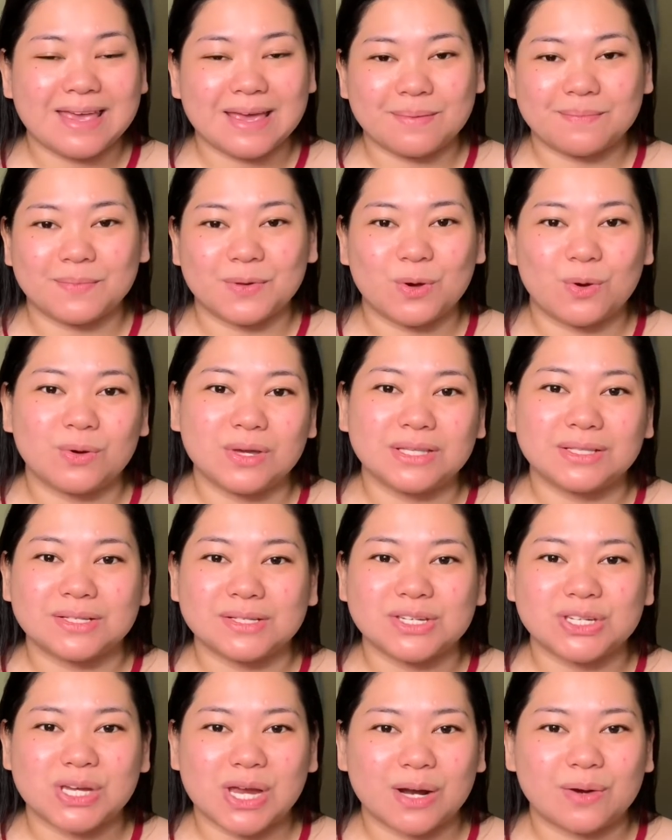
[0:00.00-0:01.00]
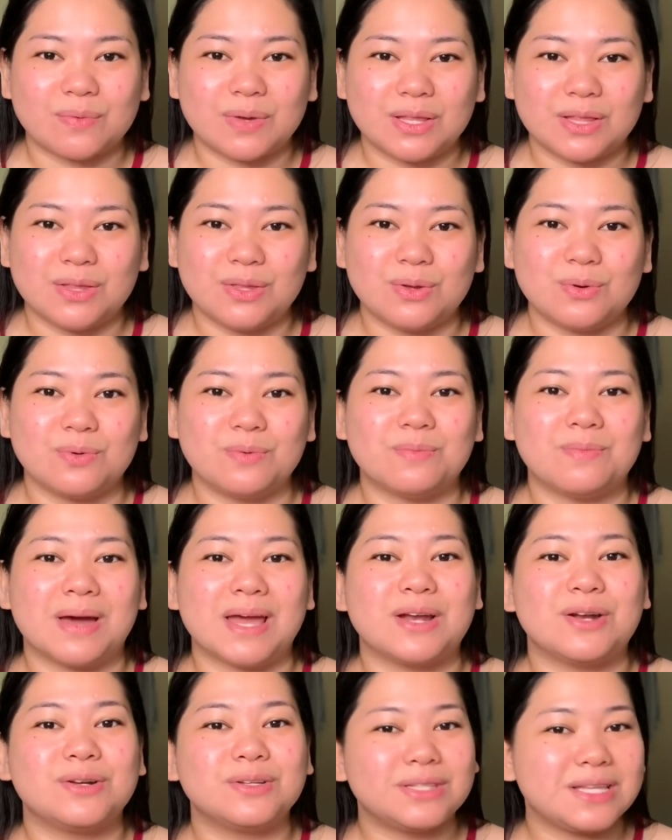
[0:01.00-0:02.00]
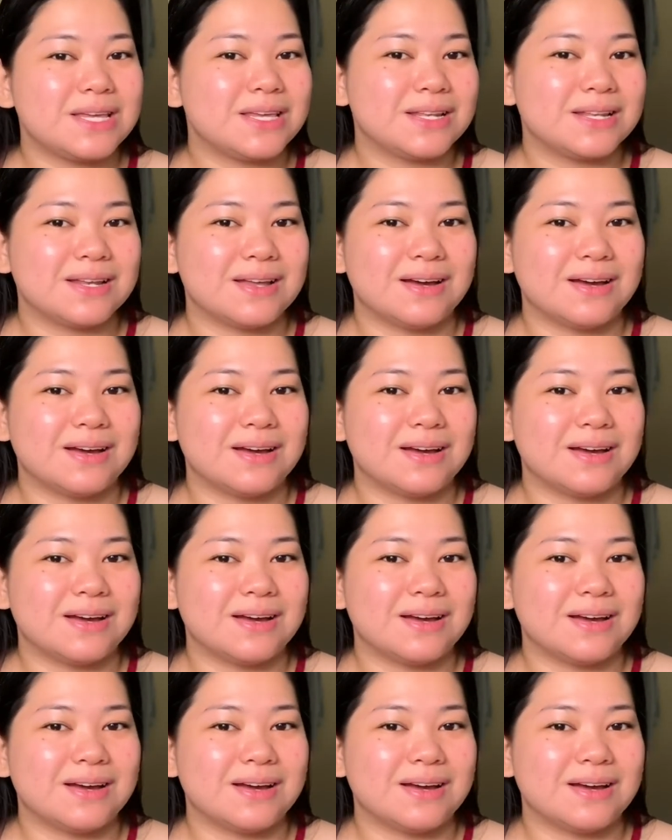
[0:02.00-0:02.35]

am going to share with you my routine